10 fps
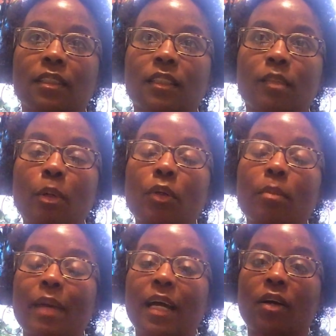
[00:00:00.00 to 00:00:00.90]
spoke
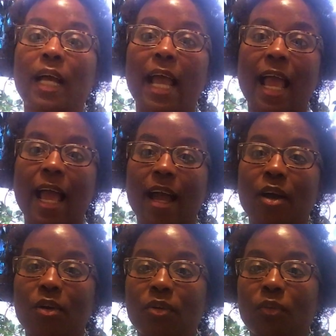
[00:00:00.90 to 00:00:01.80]
about
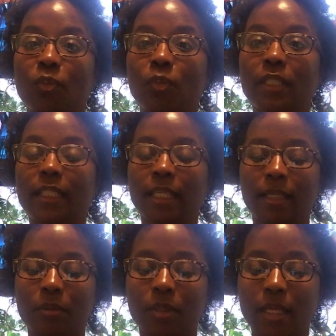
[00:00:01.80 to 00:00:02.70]
how we
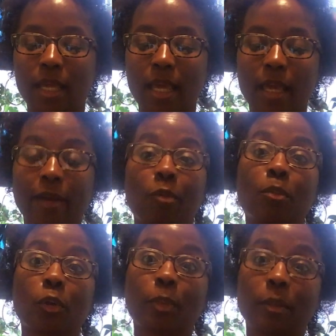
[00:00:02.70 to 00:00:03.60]
can help
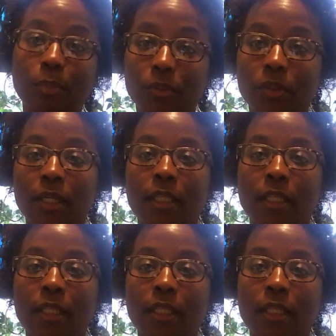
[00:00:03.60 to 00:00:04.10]
more people,